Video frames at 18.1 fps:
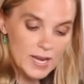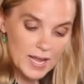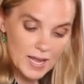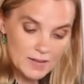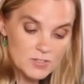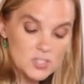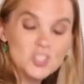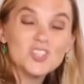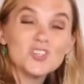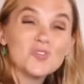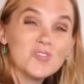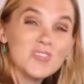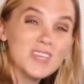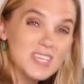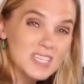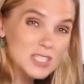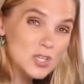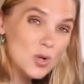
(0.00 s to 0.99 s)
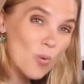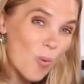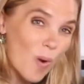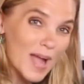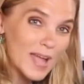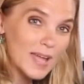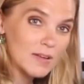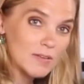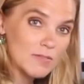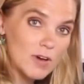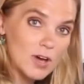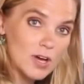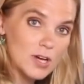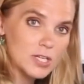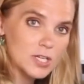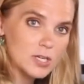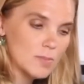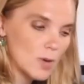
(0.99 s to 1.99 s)
gonna have to do this quiet
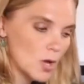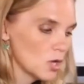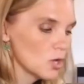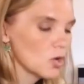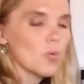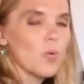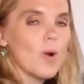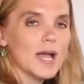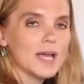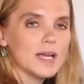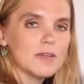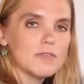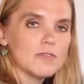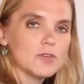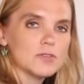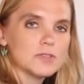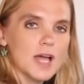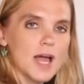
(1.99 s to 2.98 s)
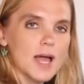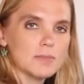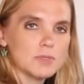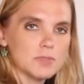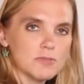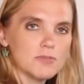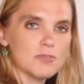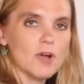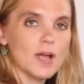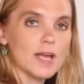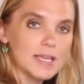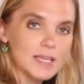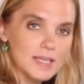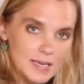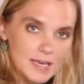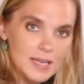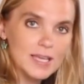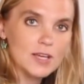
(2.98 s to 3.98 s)
volume quite a few times before
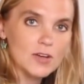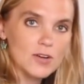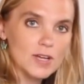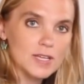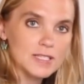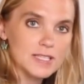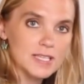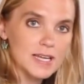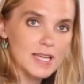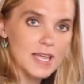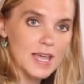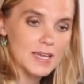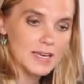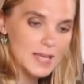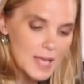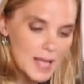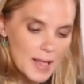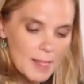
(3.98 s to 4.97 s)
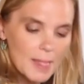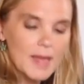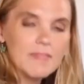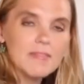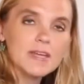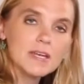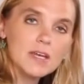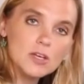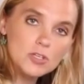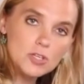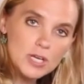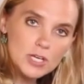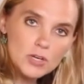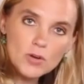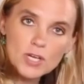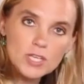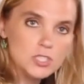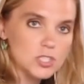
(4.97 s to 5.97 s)
I can increase it again. And then I'll
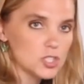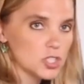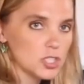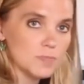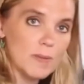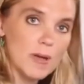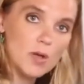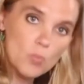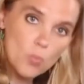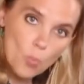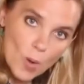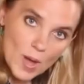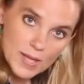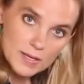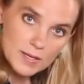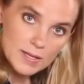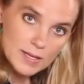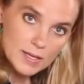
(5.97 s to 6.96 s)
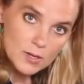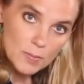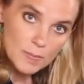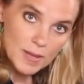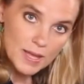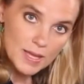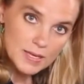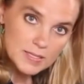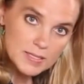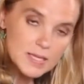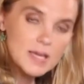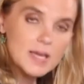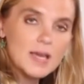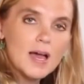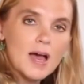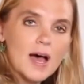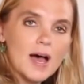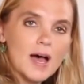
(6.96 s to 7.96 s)
increase it just by one little bit.
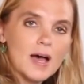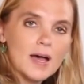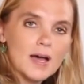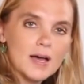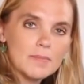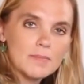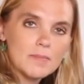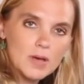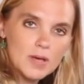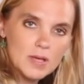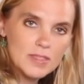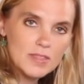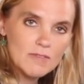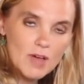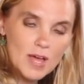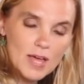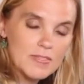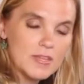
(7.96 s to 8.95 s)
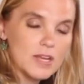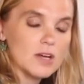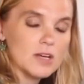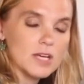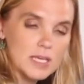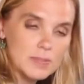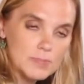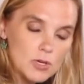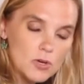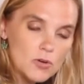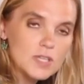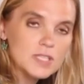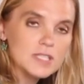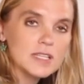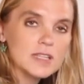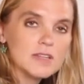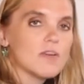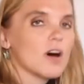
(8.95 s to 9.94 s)
Um, the, and then I'll keep
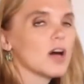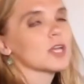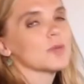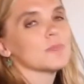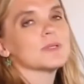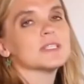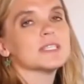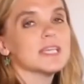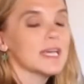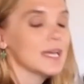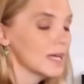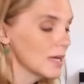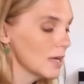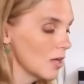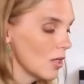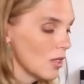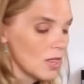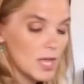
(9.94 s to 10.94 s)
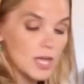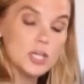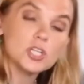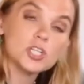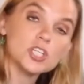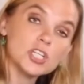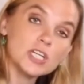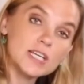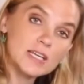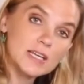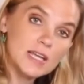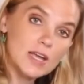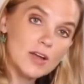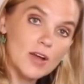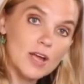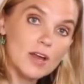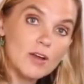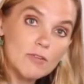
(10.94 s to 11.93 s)
increasing the volume until she can
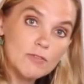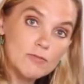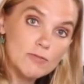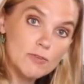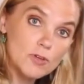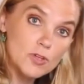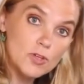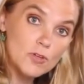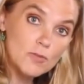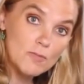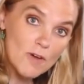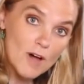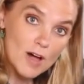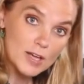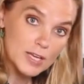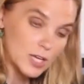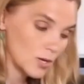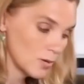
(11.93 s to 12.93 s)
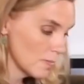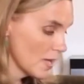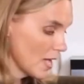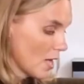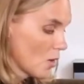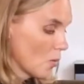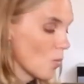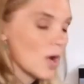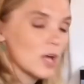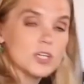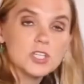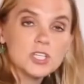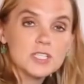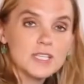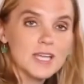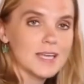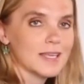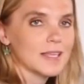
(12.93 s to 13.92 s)
hear it full volume while
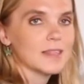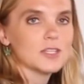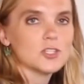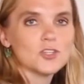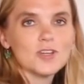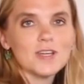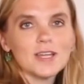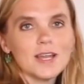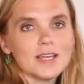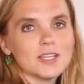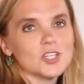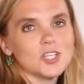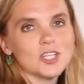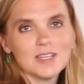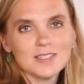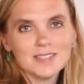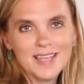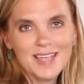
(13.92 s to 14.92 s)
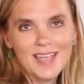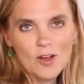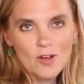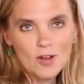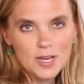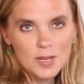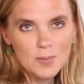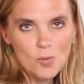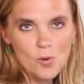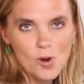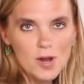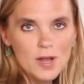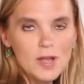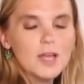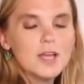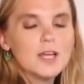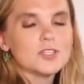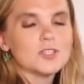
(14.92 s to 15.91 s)
she's taking the treat and she doesn't care
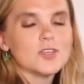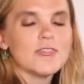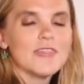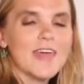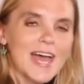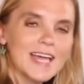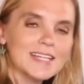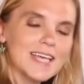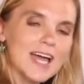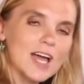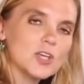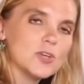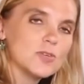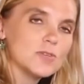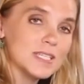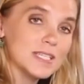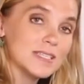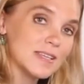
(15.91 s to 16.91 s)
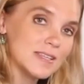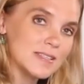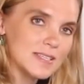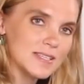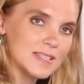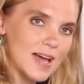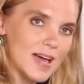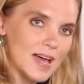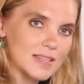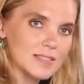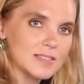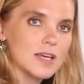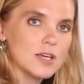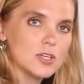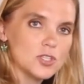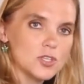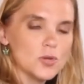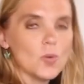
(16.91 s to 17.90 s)
anymore. So that's how you
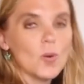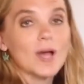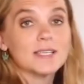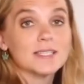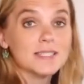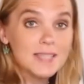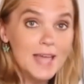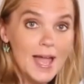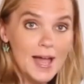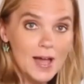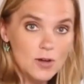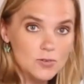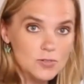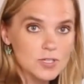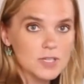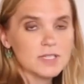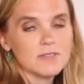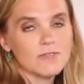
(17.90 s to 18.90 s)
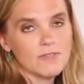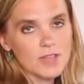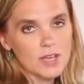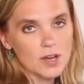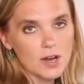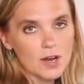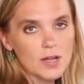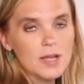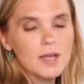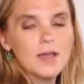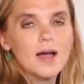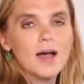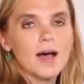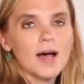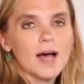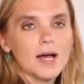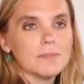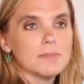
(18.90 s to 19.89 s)
desensitize to a sound fear.
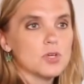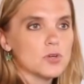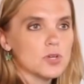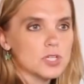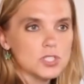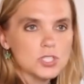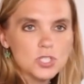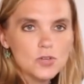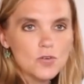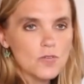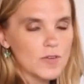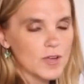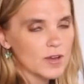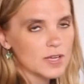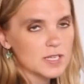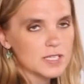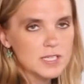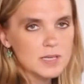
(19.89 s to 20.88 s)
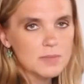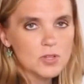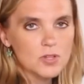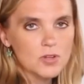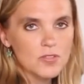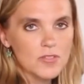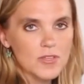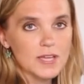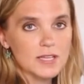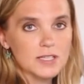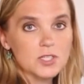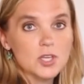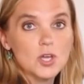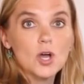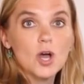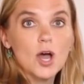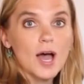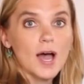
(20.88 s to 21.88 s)
Um, you can do very similar
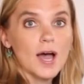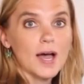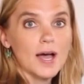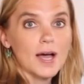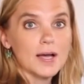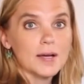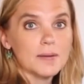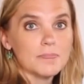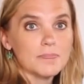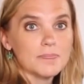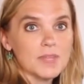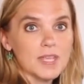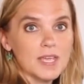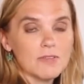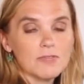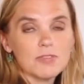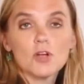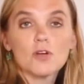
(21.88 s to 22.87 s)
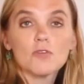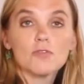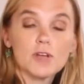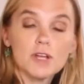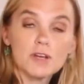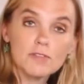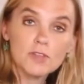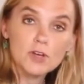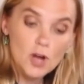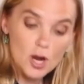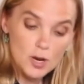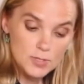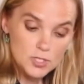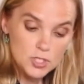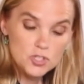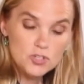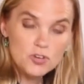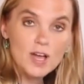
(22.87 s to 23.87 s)
things um, if they're afraid of the
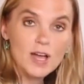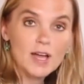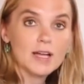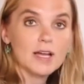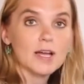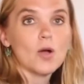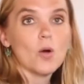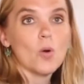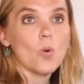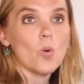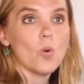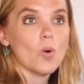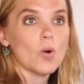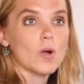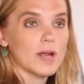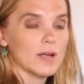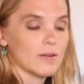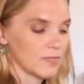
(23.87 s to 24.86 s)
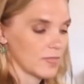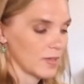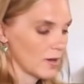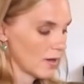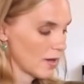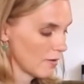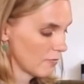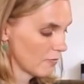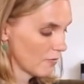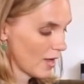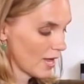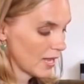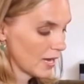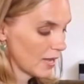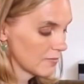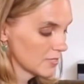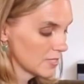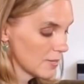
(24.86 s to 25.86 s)
garbage truck or if they're
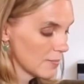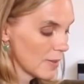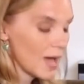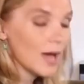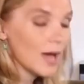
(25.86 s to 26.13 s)
afraid of some